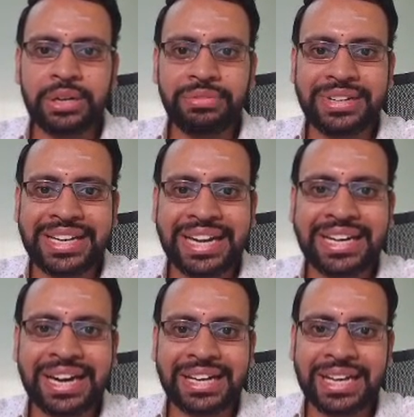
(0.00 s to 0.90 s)
of
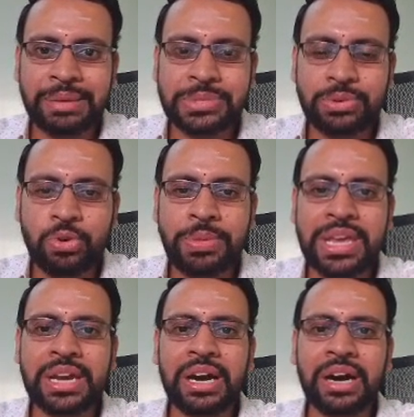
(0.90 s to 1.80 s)
delta times
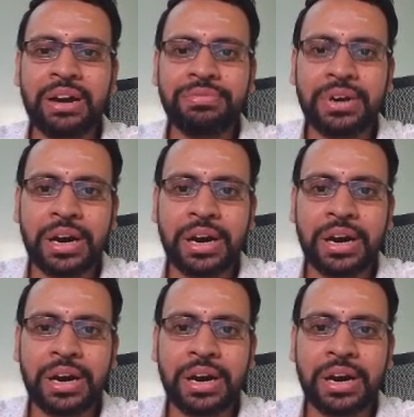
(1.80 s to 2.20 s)
omega of